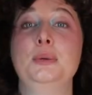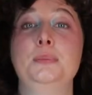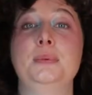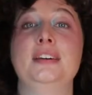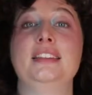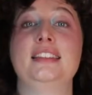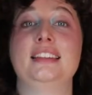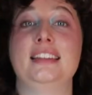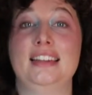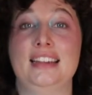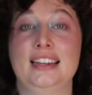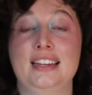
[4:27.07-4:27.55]
you
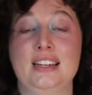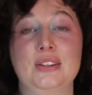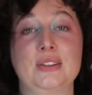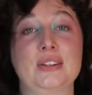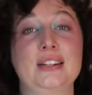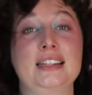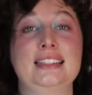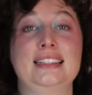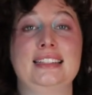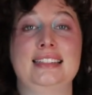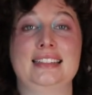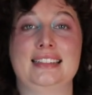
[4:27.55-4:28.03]
put the
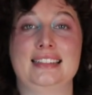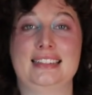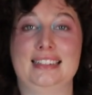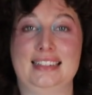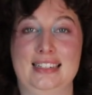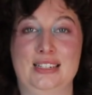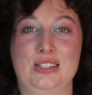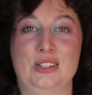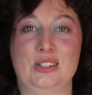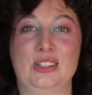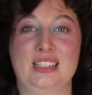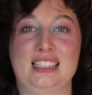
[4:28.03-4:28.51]
increases and
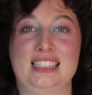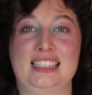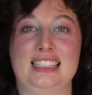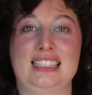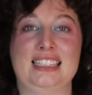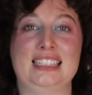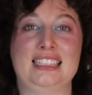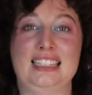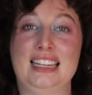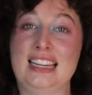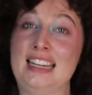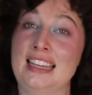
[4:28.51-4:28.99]
decreases